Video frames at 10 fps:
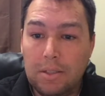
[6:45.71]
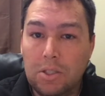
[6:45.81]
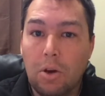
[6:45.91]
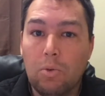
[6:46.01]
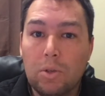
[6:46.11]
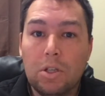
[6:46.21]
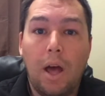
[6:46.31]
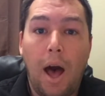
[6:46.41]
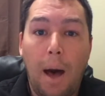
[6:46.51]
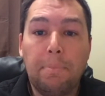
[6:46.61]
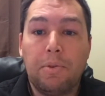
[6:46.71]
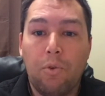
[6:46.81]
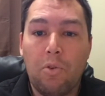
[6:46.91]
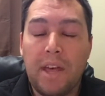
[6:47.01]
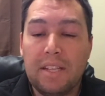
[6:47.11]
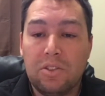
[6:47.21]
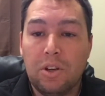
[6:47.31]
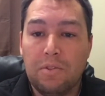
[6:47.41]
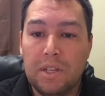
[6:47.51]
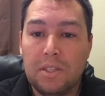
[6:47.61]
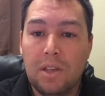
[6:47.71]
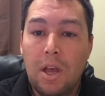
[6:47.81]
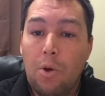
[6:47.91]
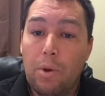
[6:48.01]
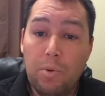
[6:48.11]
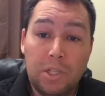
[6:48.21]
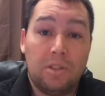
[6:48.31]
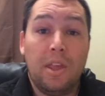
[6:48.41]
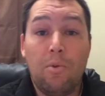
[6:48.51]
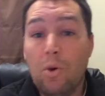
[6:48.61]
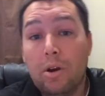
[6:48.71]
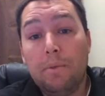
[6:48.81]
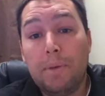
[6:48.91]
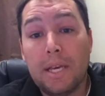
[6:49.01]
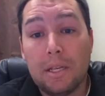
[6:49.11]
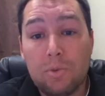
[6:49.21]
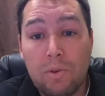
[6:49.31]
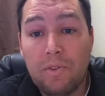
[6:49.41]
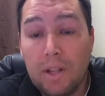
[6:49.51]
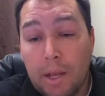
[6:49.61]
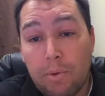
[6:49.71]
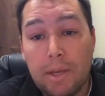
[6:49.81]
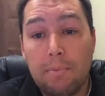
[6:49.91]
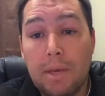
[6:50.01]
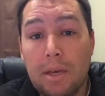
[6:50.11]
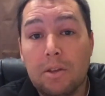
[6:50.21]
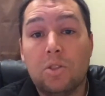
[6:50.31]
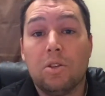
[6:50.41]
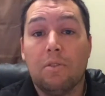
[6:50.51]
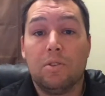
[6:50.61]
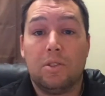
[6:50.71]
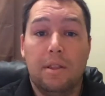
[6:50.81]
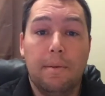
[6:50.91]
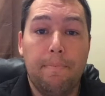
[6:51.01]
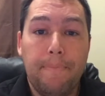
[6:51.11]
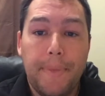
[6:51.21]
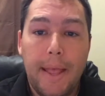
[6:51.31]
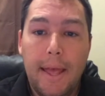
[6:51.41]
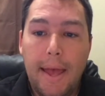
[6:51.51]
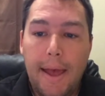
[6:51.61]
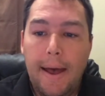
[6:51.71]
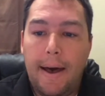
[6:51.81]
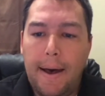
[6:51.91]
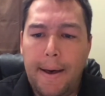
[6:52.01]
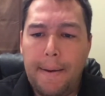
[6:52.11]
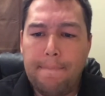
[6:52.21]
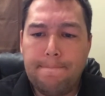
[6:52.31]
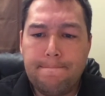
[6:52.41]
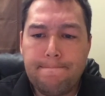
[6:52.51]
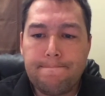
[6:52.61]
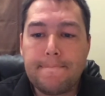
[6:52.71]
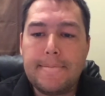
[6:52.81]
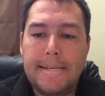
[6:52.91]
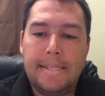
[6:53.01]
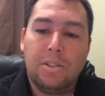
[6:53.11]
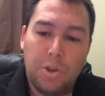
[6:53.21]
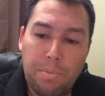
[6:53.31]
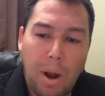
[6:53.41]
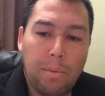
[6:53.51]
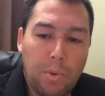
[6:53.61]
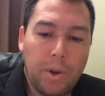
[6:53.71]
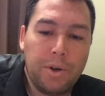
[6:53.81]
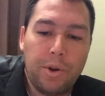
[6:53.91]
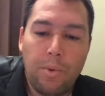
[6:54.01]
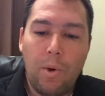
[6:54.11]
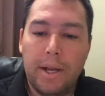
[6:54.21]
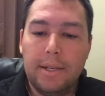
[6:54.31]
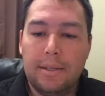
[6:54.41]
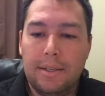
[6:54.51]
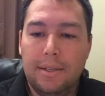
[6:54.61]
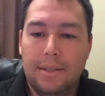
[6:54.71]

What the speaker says: don't opt for that service. We wish they would because we feel like we can be a good service to them. And so you're probably wondering what